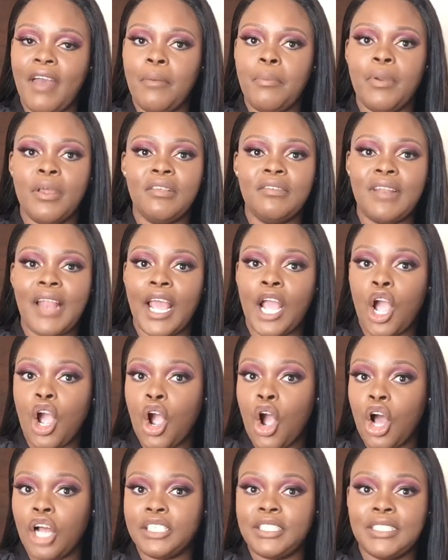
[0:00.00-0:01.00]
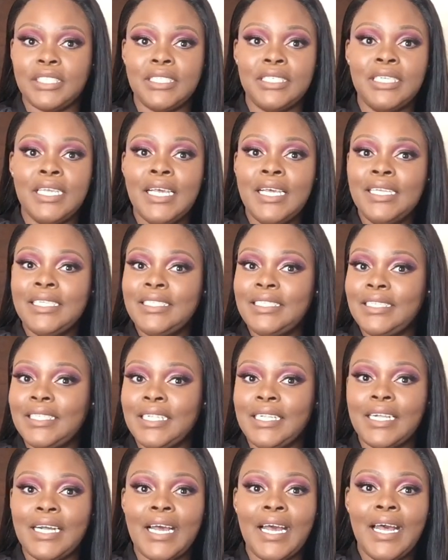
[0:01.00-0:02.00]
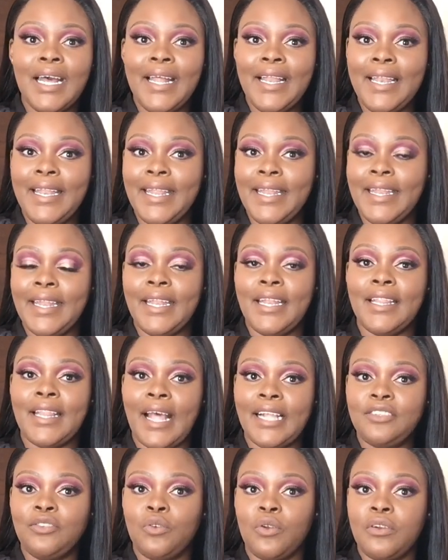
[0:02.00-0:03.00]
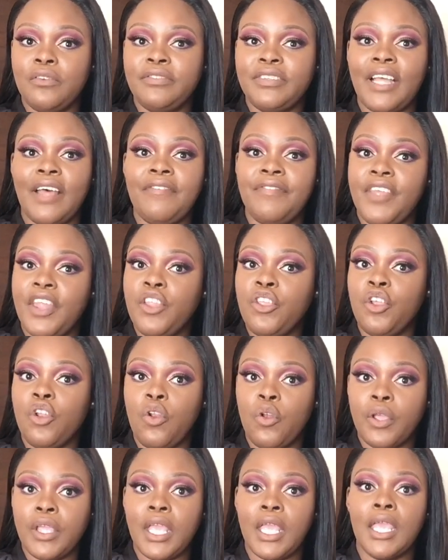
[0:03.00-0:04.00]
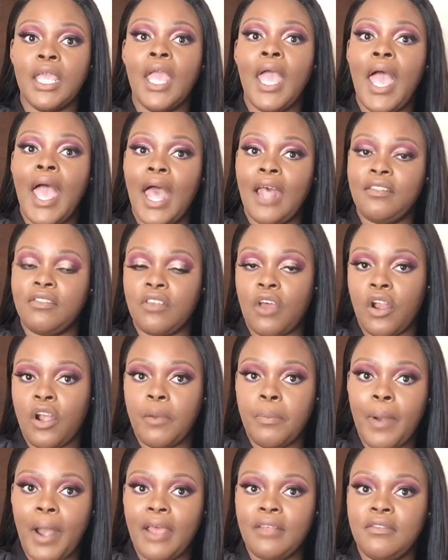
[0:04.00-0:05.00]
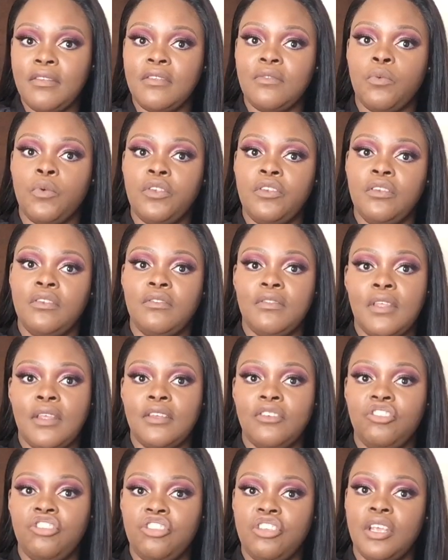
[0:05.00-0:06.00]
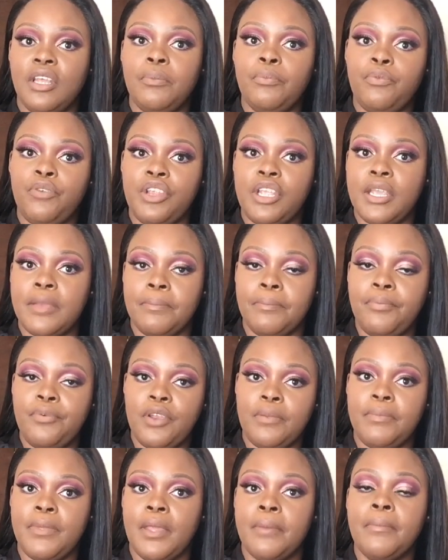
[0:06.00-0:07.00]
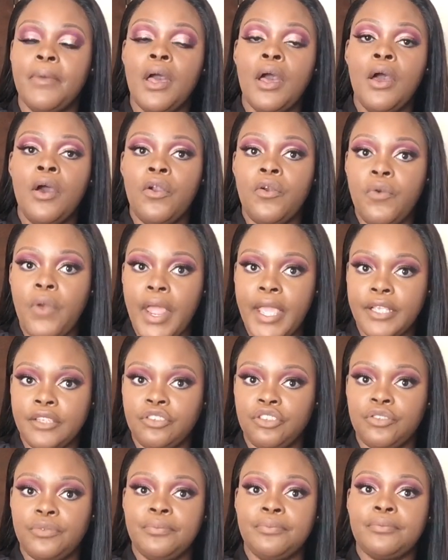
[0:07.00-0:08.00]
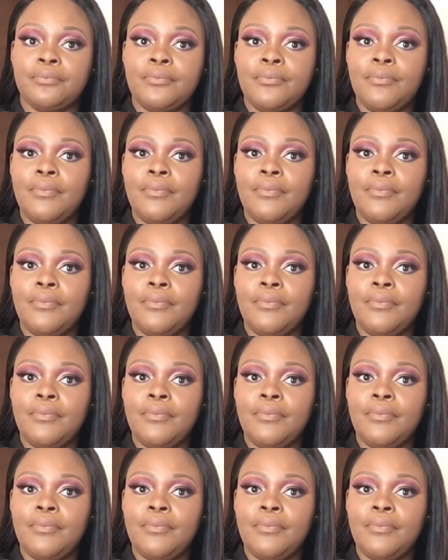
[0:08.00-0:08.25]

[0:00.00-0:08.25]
fabrics like cotton, silk, linen, that sort of stuff, then you're looking at Zara prices, which is the SHEIN premium range.